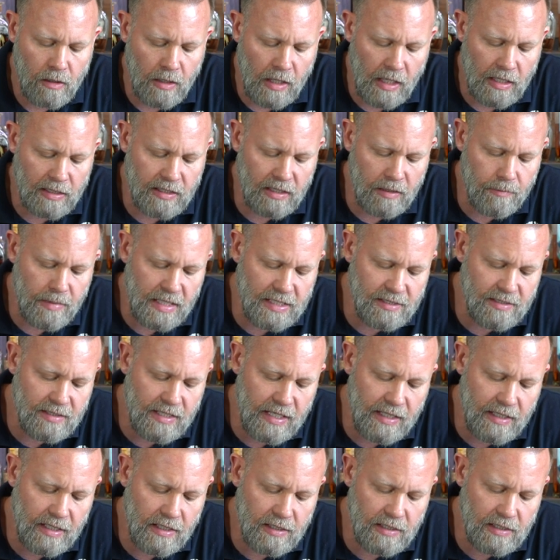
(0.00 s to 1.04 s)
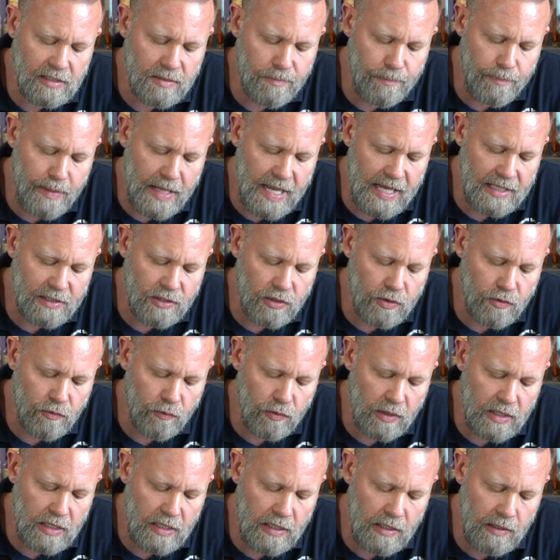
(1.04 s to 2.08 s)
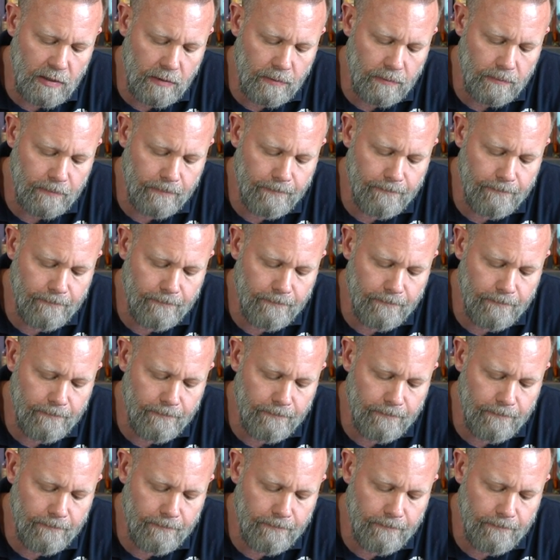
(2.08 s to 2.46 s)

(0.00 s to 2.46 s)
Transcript: I think my second is batch 3.